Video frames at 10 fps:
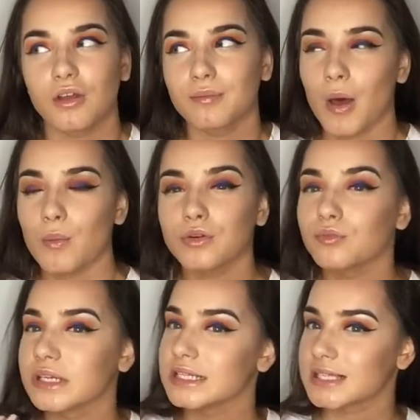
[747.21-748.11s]
I wouldn't
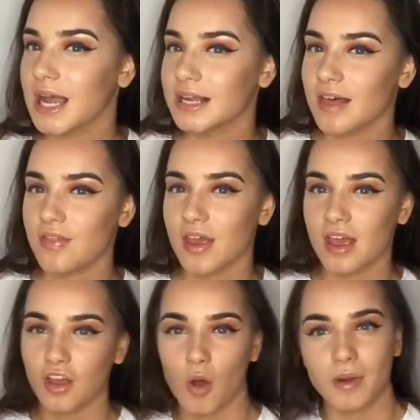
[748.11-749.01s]
really say that they're
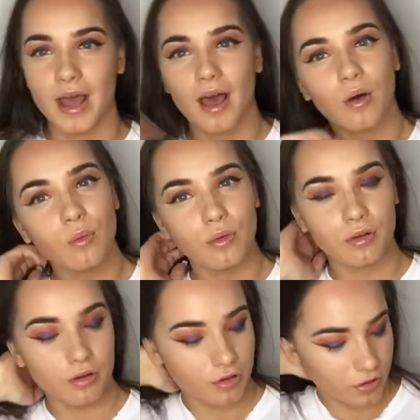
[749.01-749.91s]
going out,
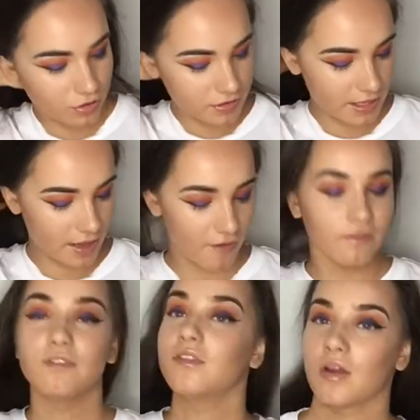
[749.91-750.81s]
because they're
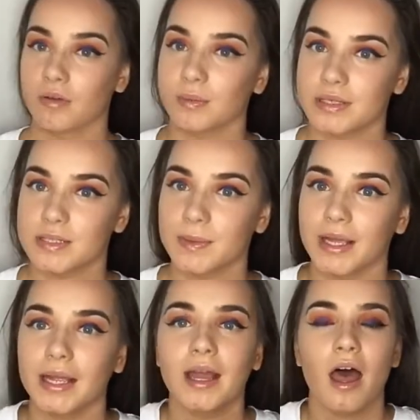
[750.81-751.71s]
very wispy.